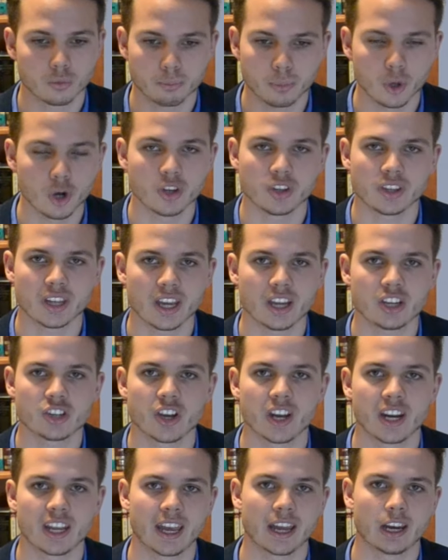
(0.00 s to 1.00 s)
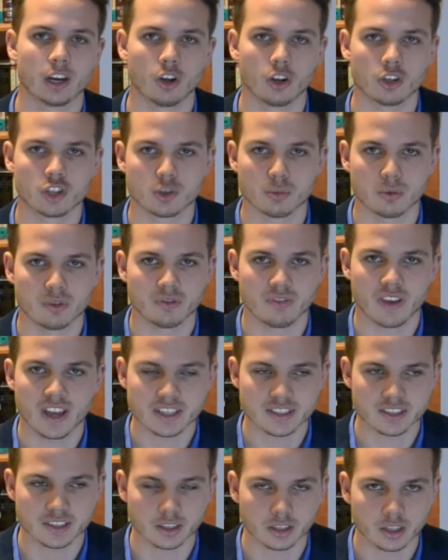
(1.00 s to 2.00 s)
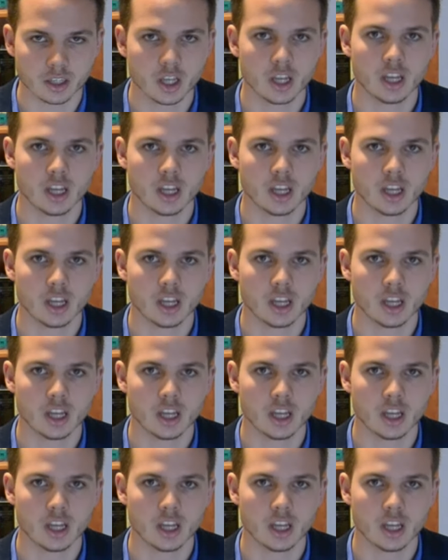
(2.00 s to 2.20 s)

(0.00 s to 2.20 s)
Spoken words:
both day trading and long-term investing.